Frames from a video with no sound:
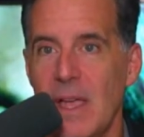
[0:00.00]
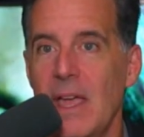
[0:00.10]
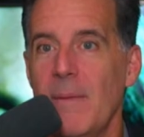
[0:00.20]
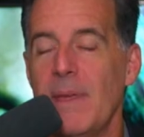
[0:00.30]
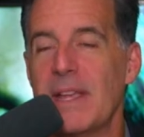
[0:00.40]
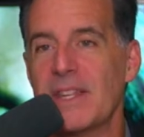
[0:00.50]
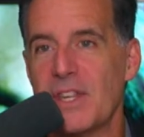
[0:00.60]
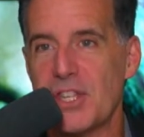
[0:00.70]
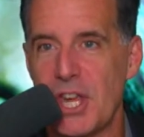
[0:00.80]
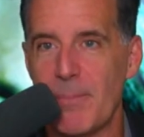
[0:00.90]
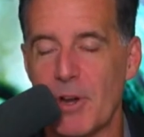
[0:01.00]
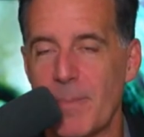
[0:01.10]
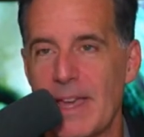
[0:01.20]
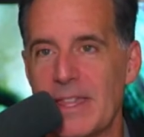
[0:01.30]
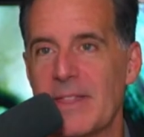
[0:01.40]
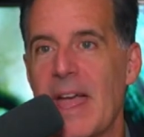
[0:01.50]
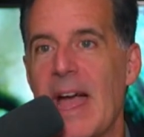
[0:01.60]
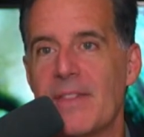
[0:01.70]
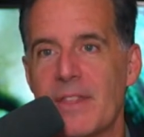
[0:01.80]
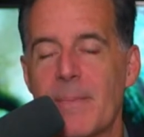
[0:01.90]
because it's cheaper to pay than
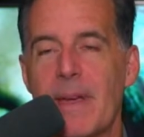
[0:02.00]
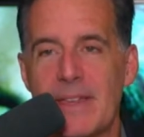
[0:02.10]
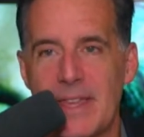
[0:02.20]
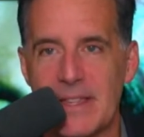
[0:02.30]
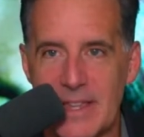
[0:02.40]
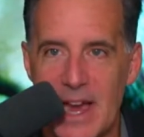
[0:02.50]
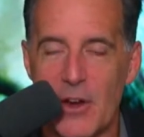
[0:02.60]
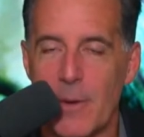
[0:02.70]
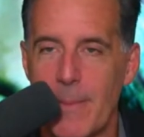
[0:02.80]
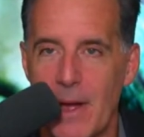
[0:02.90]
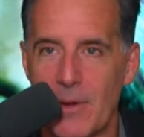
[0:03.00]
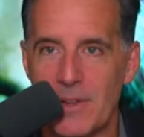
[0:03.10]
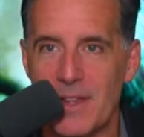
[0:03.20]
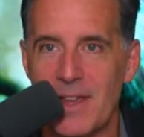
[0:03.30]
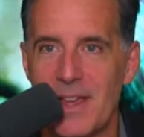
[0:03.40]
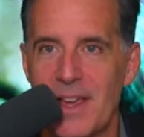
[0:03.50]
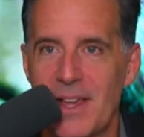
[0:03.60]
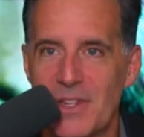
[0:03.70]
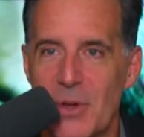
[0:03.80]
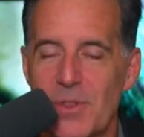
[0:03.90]
that than to pay the entire amount.
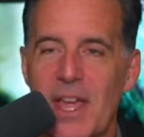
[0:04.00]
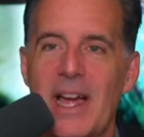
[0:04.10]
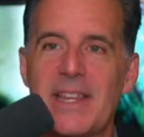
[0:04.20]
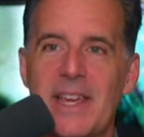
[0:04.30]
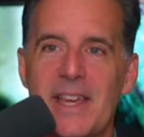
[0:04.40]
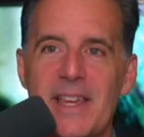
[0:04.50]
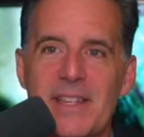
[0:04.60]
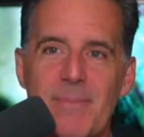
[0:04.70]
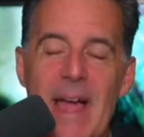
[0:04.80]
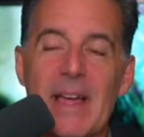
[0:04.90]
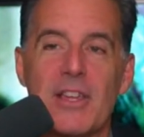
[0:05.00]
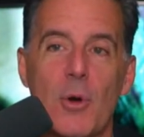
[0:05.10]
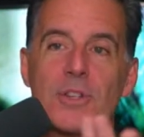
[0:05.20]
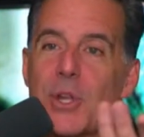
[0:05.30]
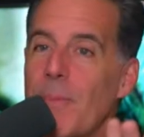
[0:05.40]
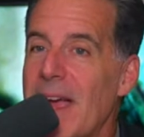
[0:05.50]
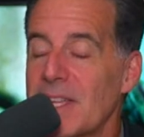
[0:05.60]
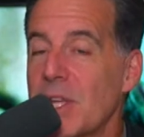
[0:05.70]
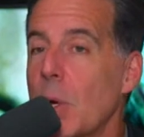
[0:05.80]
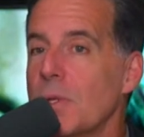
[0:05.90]
So the idea is back, you know, so back in
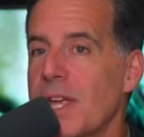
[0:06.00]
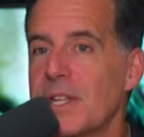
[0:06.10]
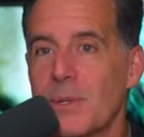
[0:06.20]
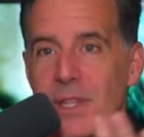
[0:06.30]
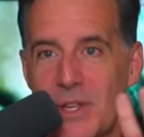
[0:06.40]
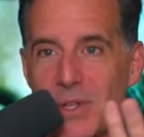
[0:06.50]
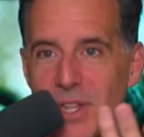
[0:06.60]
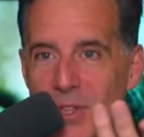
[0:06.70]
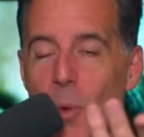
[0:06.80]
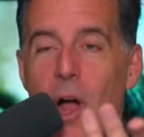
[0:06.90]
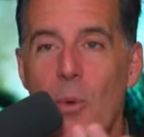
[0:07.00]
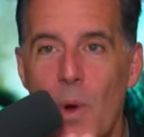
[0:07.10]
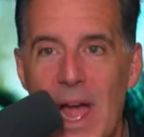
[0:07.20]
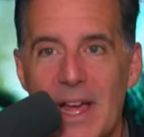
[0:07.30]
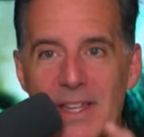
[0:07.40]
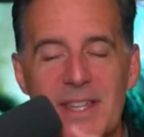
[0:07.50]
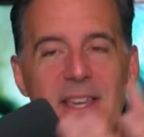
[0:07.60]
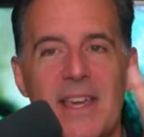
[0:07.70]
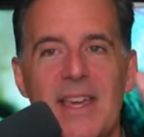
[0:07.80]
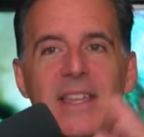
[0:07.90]
the old days when they used in the Wild West,
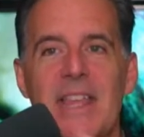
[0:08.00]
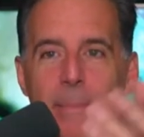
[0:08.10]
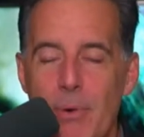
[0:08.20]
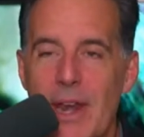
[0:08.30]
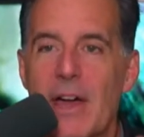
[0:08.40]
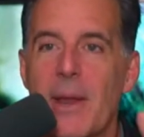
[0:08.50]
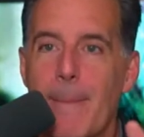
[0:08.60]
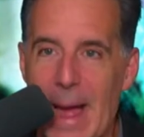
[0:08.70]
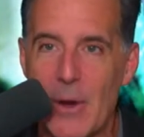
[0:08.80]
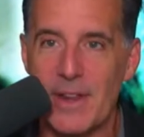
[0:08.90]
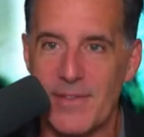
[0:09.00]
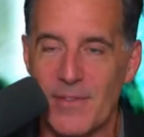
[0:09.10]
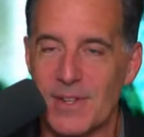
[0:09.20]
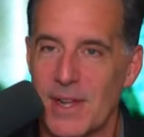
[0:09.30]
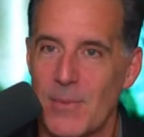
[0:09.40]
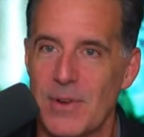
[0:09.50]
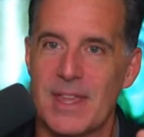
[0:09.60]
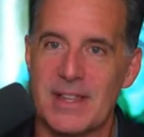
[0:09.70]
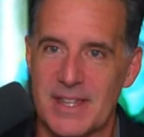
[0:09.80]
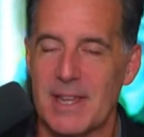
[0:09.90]
they put out a bounty for someone
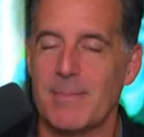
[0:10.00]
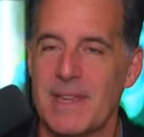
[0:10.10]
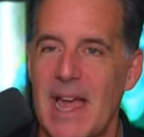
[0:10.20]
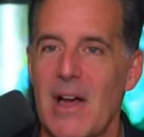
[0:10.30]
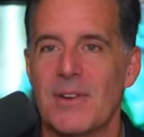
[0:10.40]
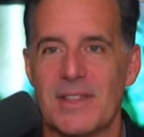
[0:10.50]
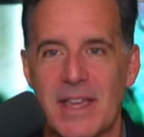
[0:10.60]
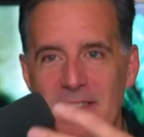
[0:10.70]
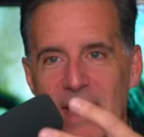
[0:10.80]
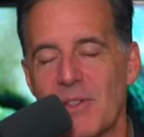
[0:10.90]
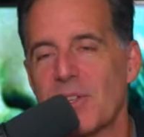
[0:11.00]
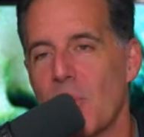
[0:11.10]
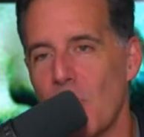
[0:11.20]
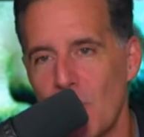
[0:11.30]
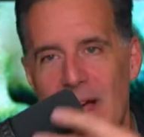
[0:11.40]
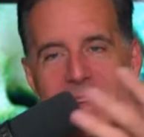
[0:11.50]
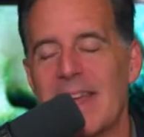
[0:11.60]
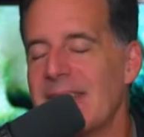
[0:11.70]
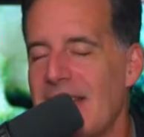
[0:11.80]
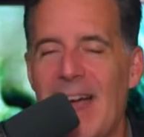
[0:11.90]
that skipped town, and that's how this whole I
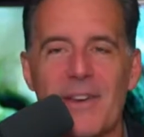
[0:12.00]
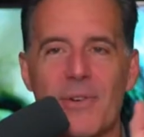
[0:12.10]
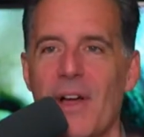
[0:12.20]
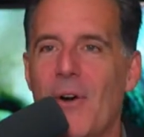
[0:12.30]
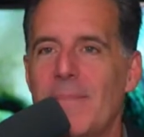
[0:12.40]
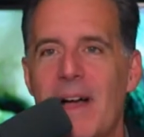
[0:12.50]
guess I don't know. I'm not